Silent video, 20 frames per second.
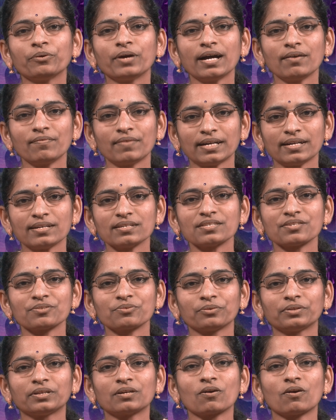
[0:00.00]
have
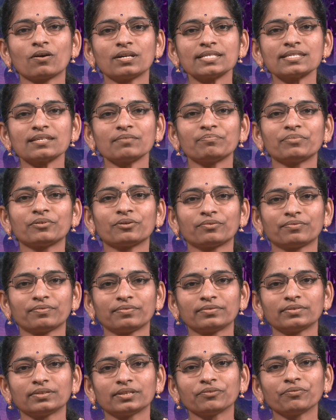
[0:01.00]
understood the concept of
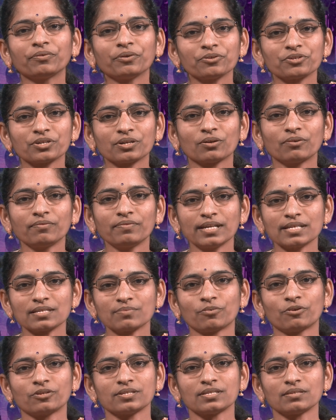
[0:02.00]
diffusion of
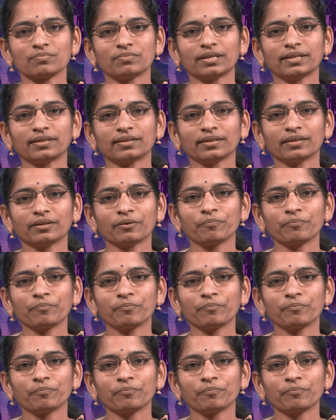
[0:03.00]
responsibility.